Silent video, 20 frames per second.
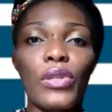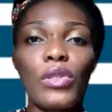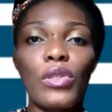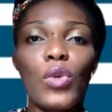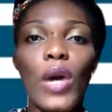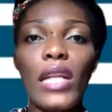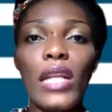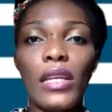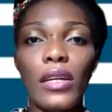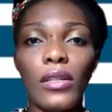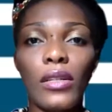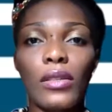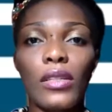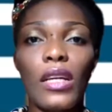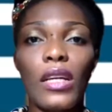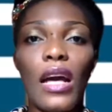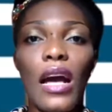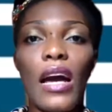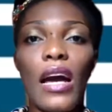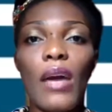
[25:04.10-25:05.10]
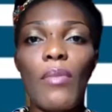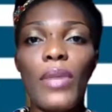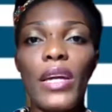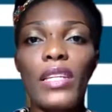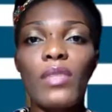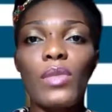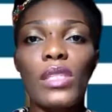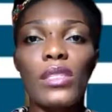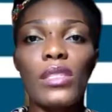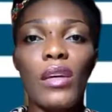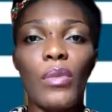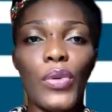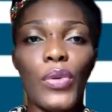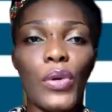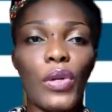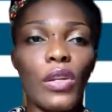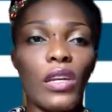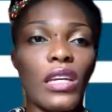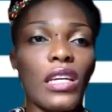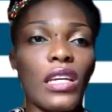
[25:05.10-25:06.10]
Twaddell, I met Mr.
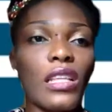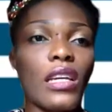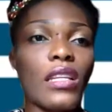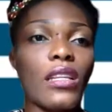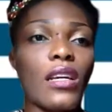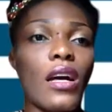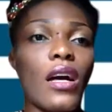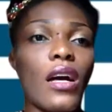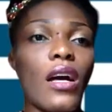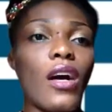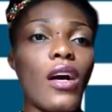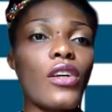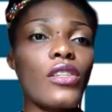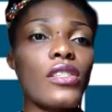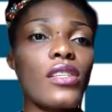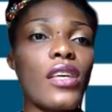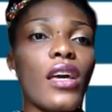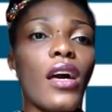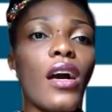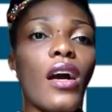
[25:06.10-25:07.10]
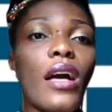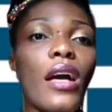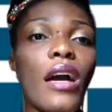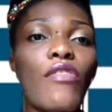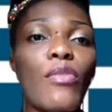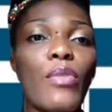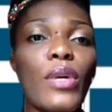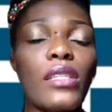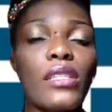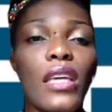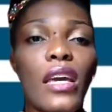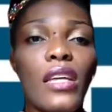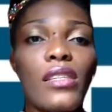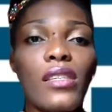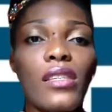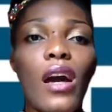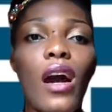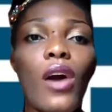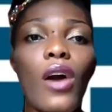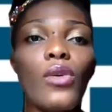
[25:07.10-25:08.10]
Abiola in an austere government guest
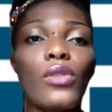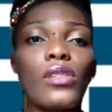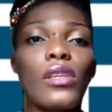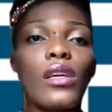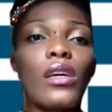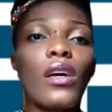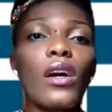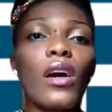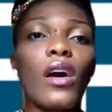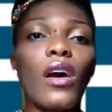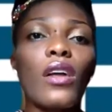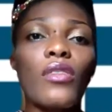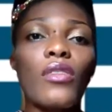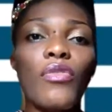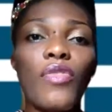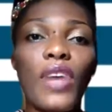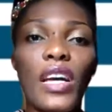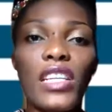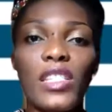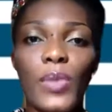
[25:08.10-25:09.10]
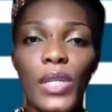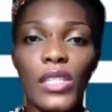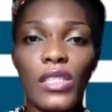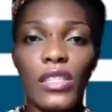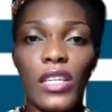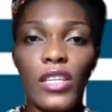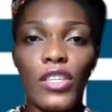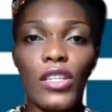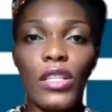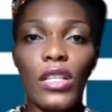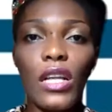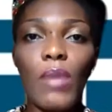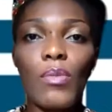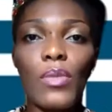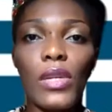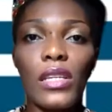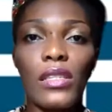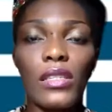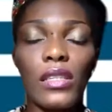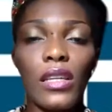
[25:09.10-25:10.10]
house on the vast presidential
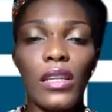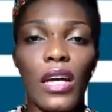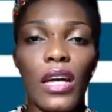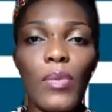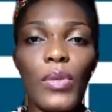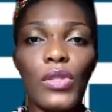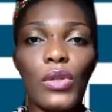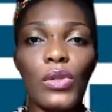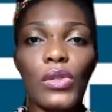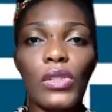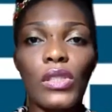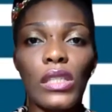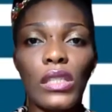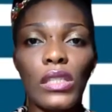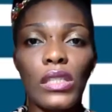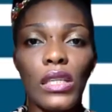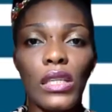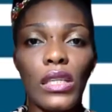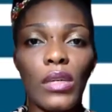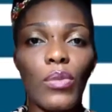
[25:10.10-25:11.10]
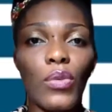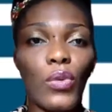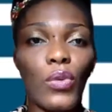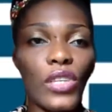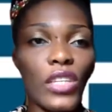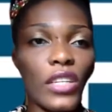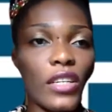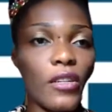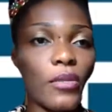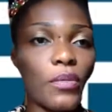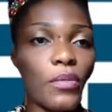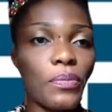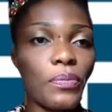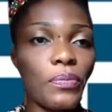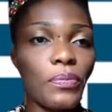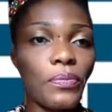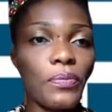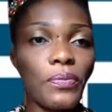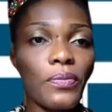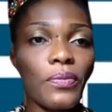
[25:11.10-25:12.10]
complex in the capital city, Abuja.
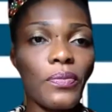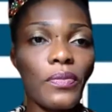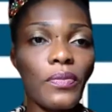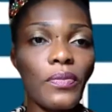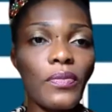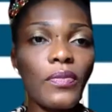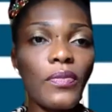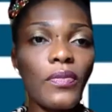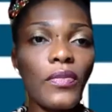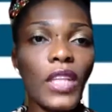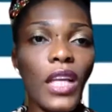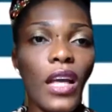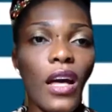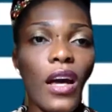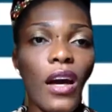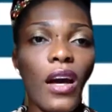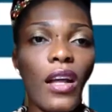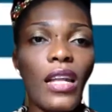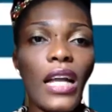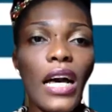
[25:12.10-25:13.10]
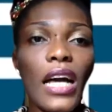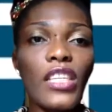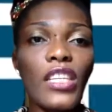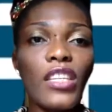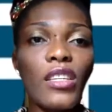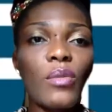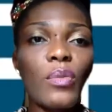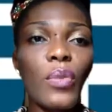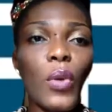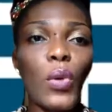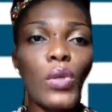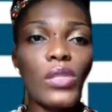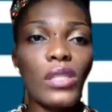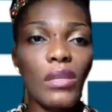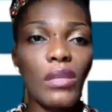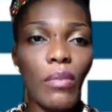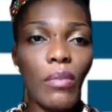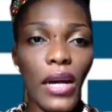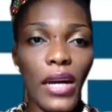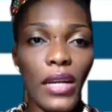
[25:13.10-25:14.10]
A large and
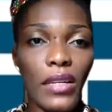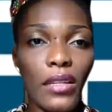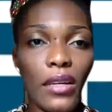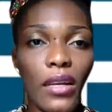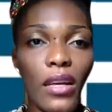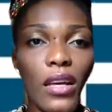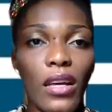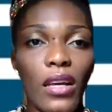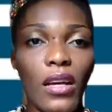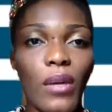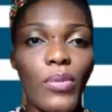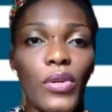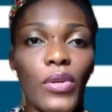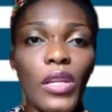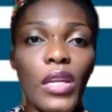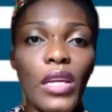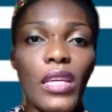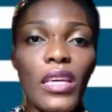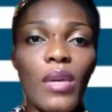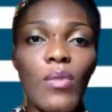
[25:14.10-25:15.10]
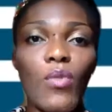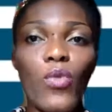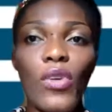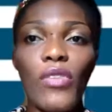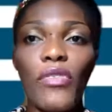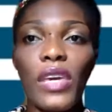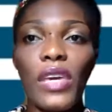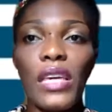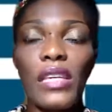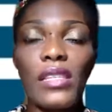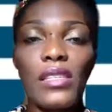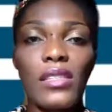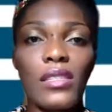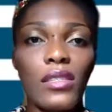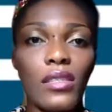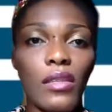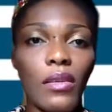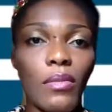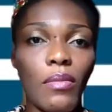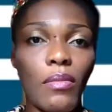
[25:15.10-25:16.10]
imposing man, Abiola came with his
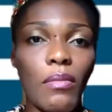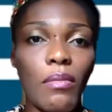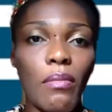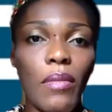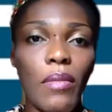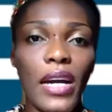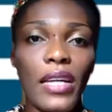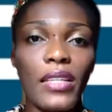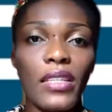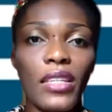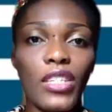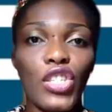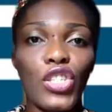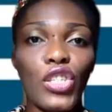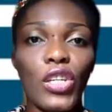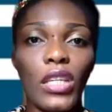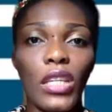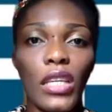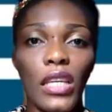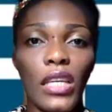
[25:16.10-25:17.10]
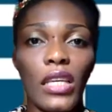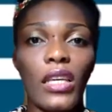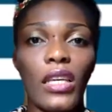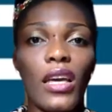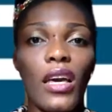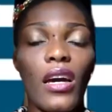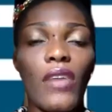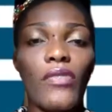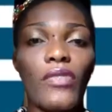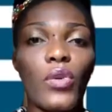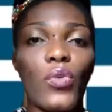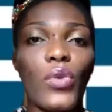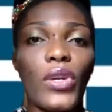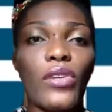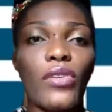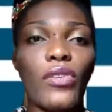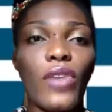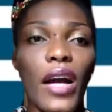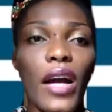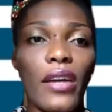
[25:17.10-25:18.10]
minder shortly after we
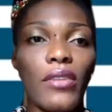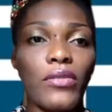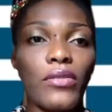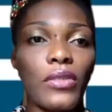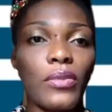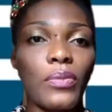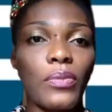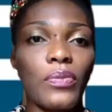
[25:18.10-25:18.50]
arrived.